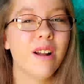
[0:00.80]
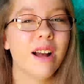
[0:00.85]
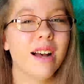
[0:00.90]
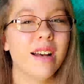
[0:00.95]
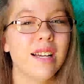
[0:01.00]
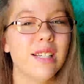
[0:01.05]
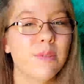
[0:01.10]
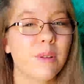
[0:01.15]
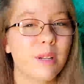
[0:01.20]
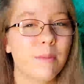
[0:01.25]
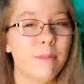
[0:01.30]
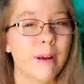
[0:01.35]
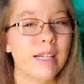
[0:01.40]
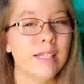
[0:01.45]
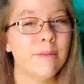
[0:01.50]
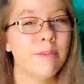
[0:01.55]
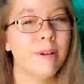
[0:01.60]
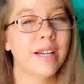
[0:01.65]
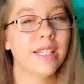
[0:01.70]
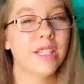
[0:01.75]
guys, welcome back
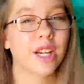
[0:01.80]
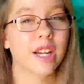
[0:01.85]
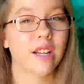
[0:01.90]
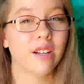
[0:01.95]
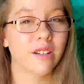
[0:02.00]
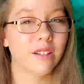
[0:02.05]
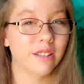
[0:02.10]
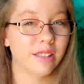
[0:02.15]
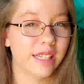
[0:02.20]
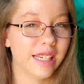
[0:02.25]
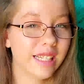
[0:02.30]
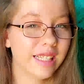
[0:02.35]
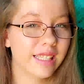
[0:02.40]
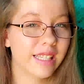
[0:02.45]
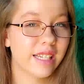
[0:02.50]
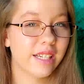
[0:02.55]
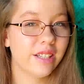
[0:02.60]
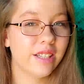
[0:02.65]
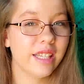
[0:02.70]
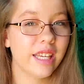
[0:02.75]
to my channel. It's
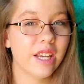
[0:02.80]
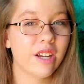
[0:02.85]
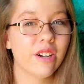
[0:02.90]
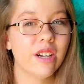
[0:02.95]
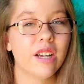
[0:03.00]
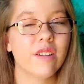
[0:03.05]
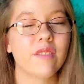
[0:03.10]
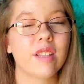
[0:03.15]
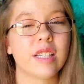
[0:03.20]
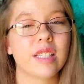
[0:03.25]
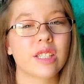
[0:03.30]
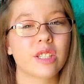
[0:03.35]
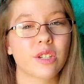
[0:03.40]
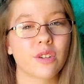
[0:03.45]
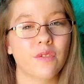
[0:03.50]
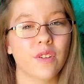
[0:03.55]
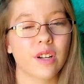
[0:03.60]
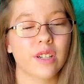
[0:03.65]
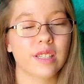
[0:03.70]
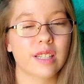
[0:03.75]
Teal here. If this is your
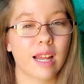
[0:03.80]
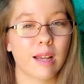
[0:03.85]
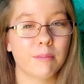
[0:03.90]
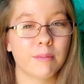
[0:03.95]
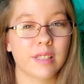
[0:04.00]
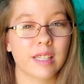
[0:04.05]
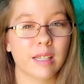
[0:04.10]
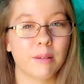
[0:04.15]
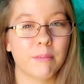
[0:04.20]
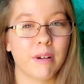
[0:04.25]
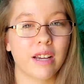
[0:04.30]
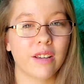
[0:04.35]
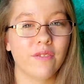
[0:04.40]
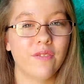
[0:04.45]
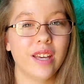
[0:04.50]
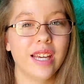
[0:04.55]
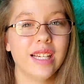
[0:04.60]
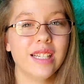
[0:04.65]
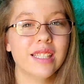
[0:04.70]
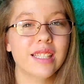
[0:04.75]
first time seeing my
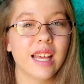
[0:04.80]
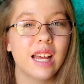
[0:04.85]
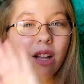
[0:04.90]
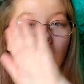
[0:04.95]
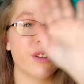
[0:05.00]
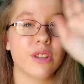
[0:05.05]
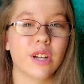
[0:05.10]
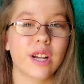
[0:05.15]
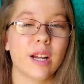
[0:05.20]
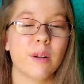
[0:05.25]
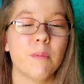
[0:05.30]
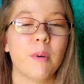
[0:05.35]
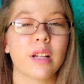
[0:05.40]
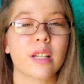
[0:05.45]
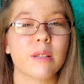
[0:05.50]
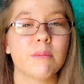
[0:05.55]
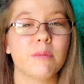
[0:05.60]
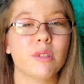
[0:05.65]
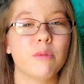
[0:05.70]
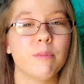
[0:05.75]
face, hello there and
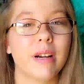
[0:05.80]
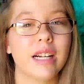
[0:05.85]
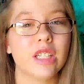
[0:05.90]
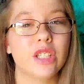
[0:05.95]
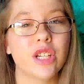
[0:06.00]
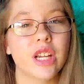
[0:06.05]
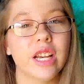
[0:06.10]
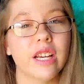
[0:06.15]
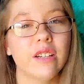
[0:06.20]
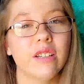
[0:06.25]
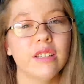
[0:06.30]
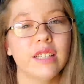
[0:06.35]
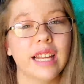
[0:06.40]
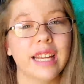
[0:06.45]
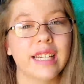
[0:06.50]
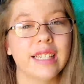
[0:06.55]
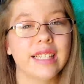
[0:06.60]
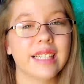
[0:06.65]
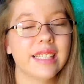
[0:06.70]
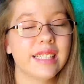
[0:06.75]
welcome to my channel.
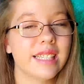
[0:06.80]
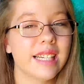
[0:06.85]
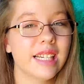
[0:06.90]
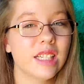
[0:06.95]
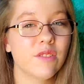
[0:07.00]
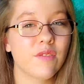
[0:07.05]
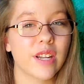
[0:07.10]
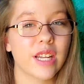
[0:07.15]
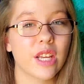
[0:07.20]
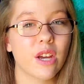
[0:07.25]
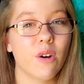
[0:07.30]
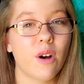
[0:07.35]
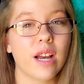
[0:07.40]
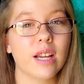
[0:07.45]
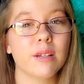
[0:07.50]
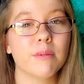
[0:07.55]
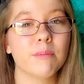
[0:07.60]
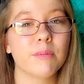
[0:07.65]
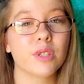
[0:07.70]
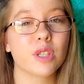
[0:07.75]
And in today's video, I
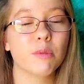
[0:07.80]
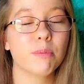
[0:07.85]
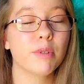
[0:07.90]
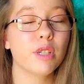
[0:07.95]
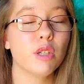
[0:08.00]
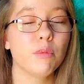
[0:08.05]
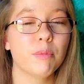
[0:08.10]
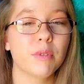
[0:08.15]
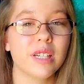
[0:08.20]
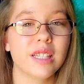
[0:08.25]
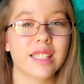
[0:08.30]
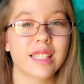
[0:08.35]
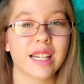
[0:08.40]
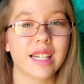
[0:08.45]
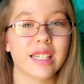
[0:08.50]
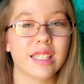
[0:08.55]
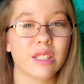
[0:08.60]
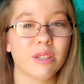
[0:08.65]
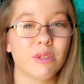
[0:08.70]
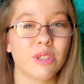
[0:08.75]
am super duper
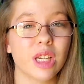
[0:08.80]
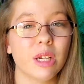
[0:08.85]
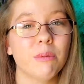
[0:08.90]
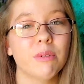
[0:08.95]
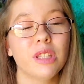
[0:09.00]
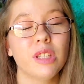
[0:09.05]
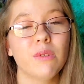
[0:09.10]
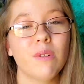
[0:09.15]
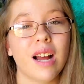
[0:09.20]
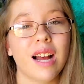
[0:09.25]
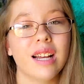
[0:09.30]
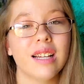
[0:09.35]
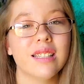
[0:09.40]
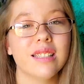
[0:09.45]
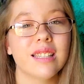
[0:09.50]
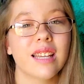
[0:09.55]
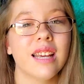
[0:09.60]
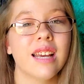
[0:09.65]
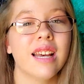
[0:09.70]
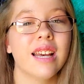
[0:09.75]
excited to share with you
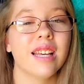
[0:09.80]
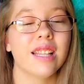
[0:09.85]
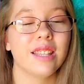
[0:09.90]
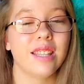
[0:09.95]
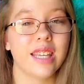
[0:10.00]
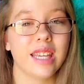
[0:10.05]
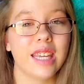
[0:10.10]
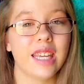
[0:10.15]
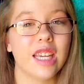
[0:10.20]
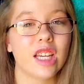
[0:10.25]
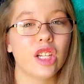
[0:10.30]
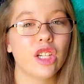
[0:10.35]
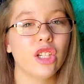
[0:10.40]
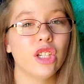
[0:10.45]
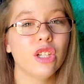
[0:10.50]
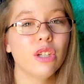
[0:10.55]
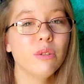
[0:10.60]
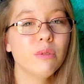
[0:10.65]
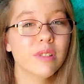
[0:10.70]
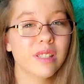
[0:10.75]
guys the
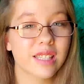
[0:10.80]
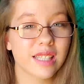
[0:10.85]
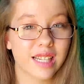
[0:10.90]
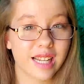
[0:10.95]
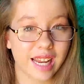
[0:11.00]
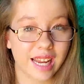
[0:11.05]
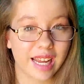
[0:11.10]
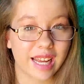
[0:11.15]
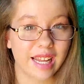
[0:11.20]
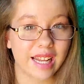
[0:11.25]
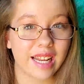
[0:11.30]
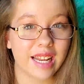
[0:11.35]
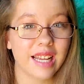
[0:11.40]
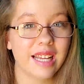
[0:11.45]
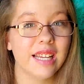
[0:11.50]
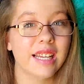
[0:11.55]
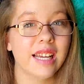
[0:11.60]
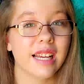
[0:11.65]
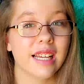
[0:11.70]
NuSkin